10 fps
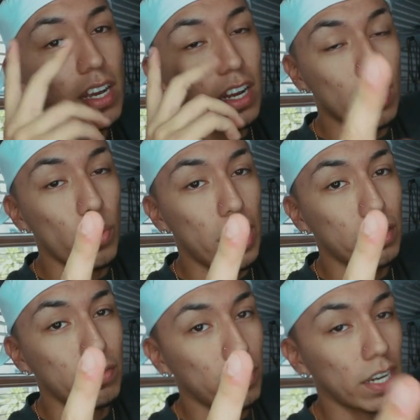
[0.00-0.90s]
Gonna wait on
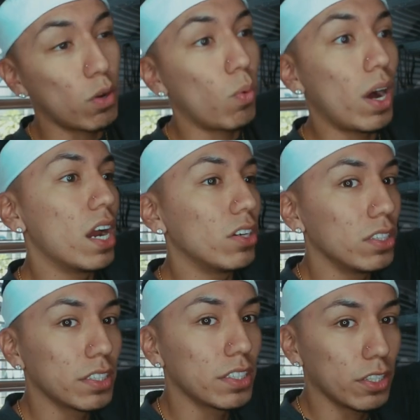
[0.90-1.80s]
them for like a while
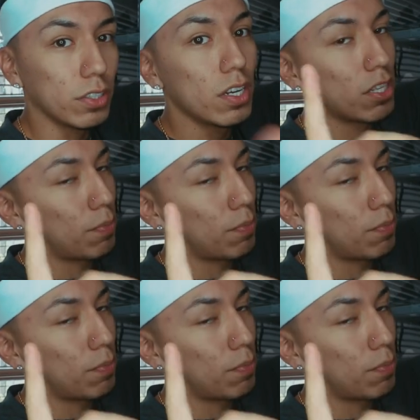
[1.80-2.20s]
until the